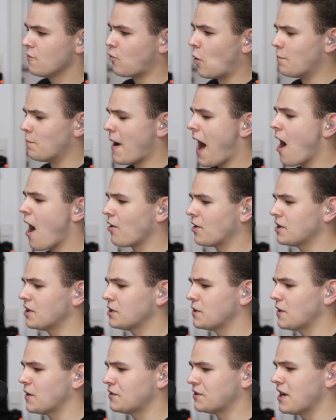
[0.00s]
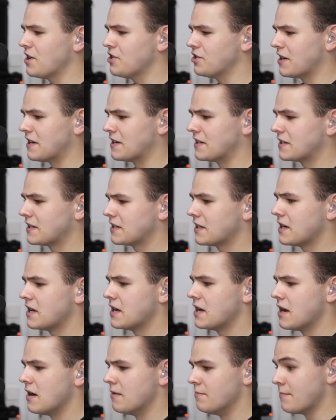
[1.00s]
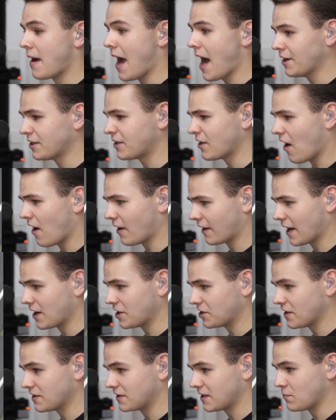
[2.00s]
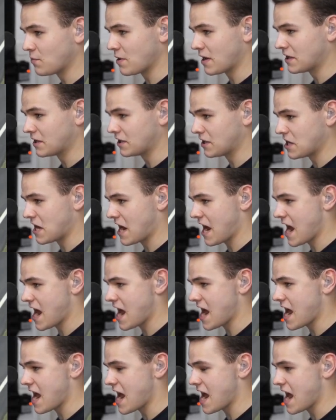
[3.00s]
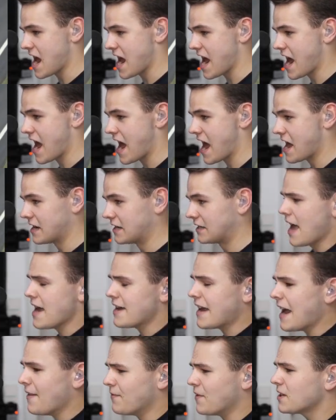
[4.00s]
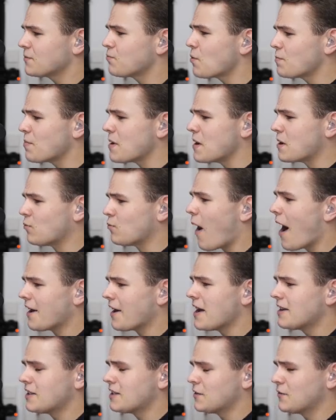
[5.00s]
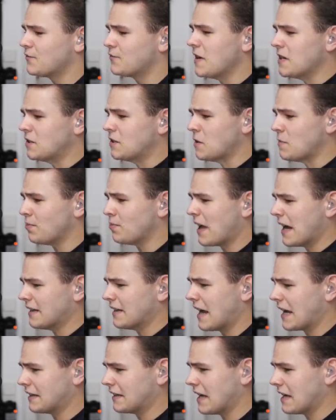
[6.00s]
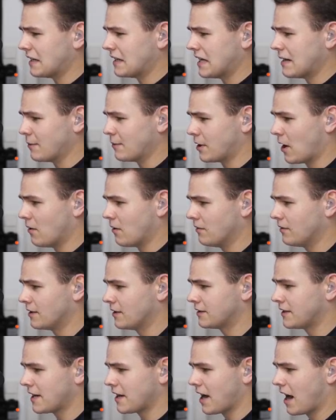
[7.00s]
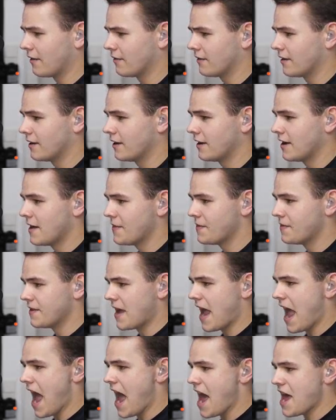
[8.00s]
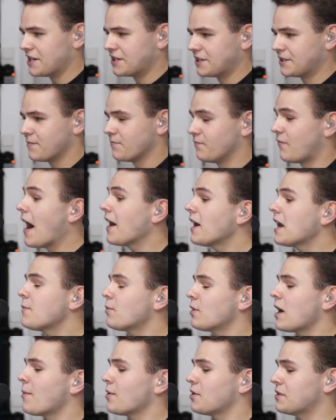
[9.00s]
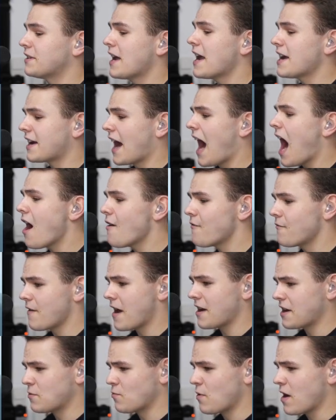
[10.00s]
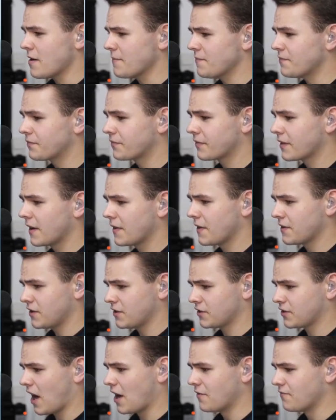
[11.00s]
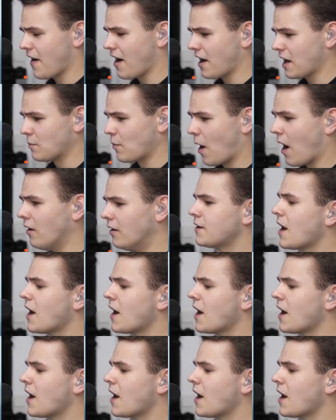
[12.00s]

Full power into those engines. Mad Dog engines. And we can see, yes. Again, this would be quite easy to fit to a plane like this. Here we go. Let's take off. Yes, finally we're able to take off anywhere. This has gone very well.